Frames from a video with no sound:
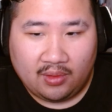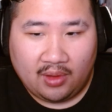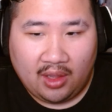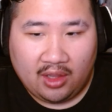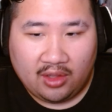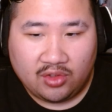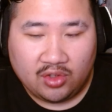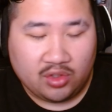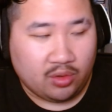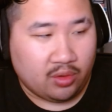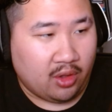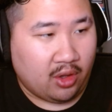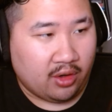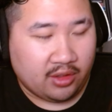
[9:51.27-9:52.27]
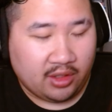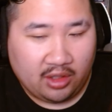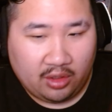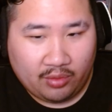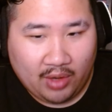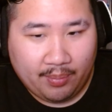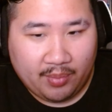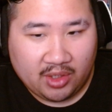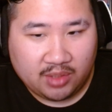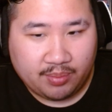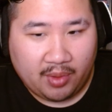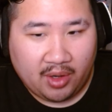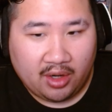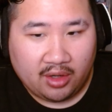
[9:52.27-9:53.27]
I took too long and then the wrap
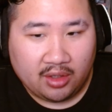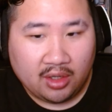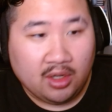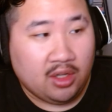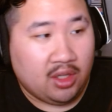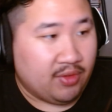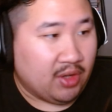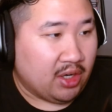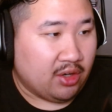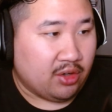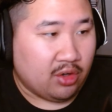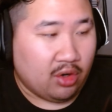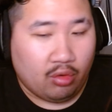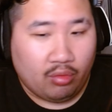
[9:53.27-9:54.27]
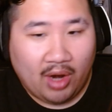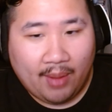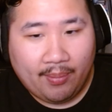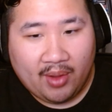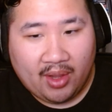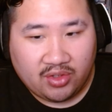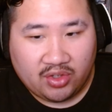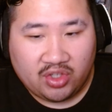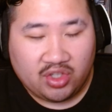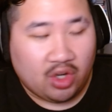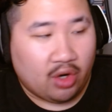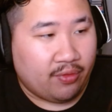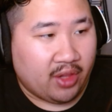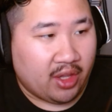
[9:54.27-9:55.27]
expired if you gotta know wrap has a
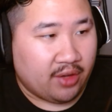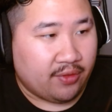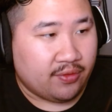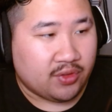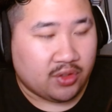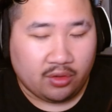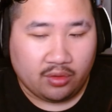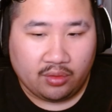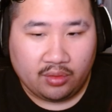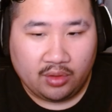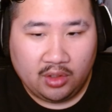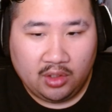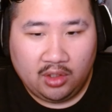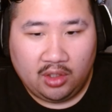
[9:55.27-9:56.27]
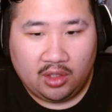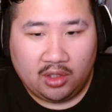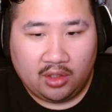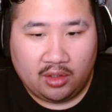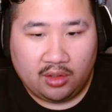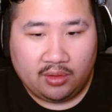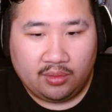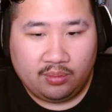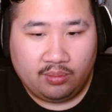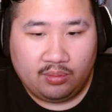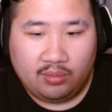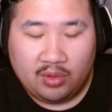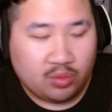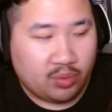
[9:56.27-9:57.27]
shelf life so uh,
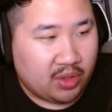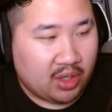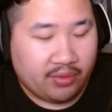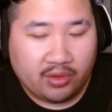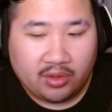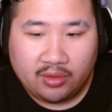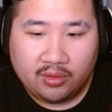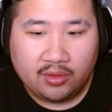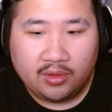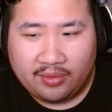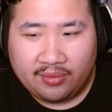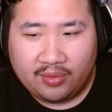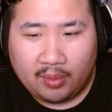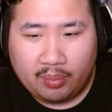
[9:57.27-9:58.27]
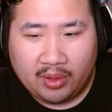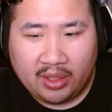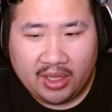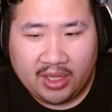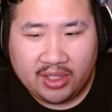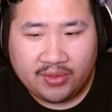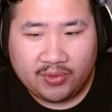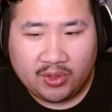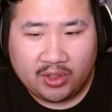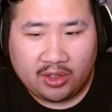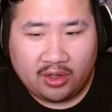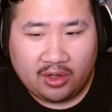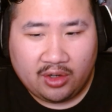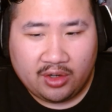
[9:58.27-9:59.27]
it's whatever the plans for the
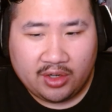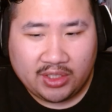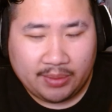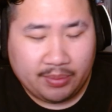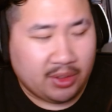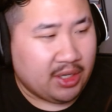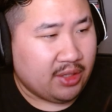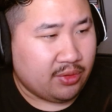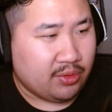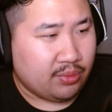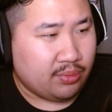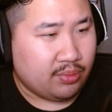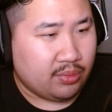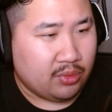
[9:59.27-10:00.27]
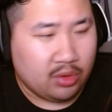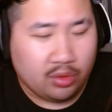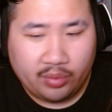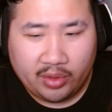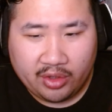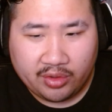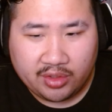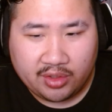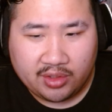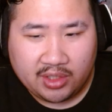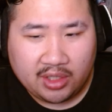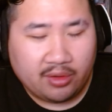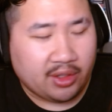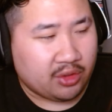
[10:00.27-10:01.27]
car is I'm gonna get new wheels because
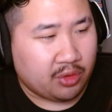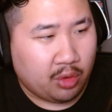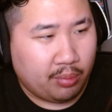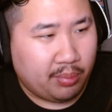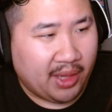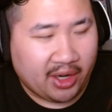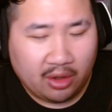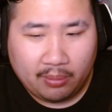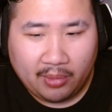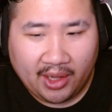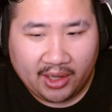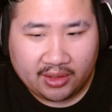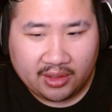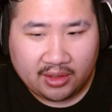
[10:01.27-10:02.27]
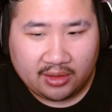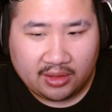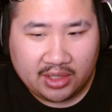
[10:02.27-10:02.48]
I don't like the whole black on black thing.